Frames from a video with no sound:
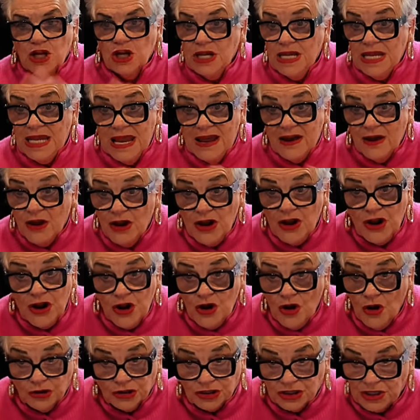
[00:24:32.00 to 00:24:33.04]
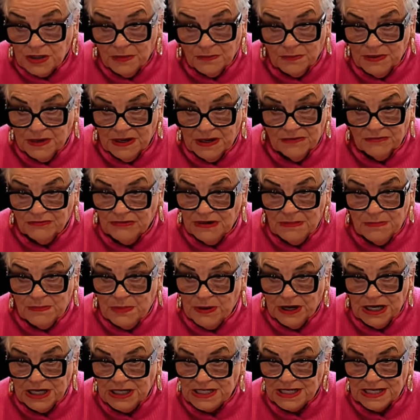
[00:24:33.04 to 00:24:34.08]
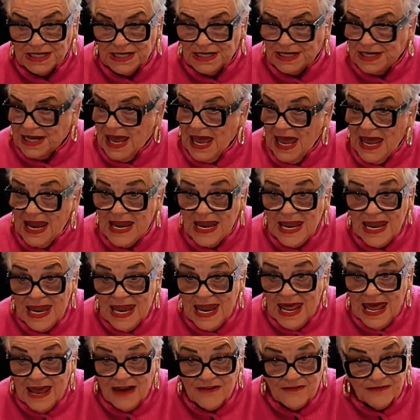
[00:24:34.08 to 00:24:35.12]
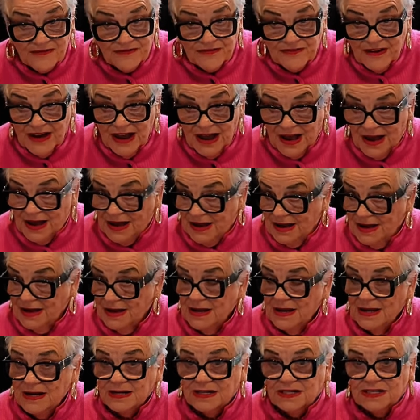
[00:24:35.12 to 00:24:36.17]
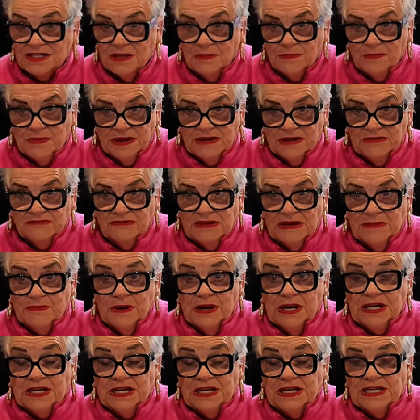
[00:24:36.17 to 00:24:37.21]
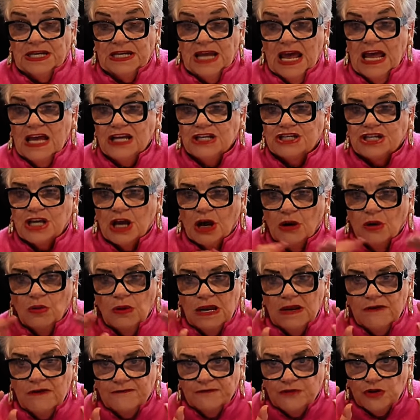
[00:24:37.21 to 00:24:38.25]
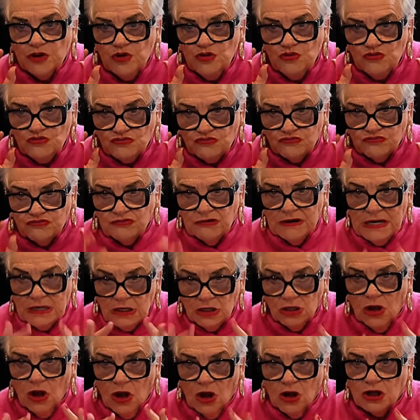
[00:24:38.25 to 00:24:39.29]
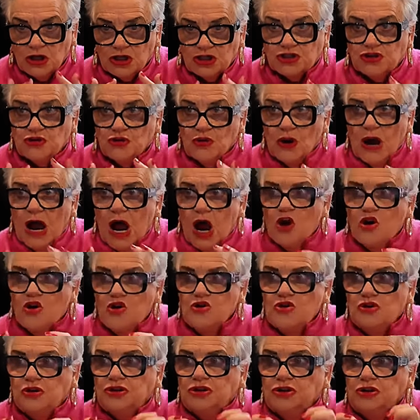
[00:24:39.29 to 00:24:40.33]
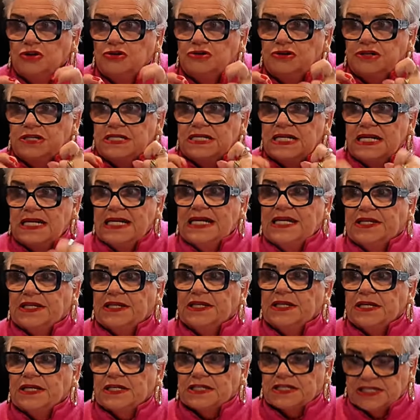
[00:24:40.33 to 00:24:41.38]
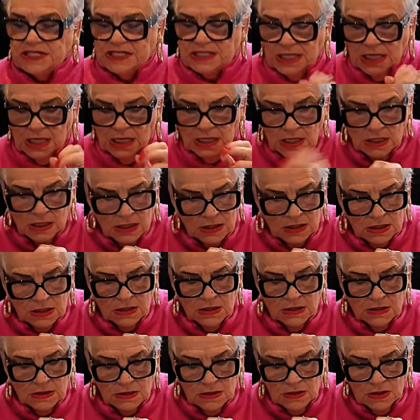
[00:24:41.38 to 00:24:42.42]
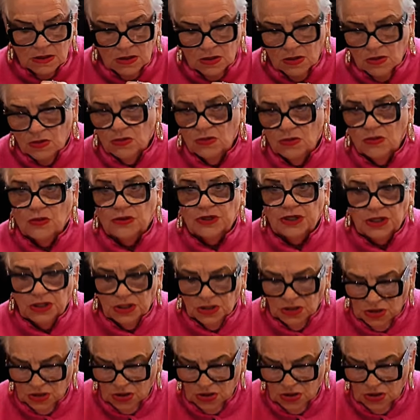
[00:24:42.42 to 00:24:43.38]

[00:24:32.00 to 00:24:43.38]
Ne- not to be repeated, never to be repeated. So if you realized your own uniqueness, oh Lordy,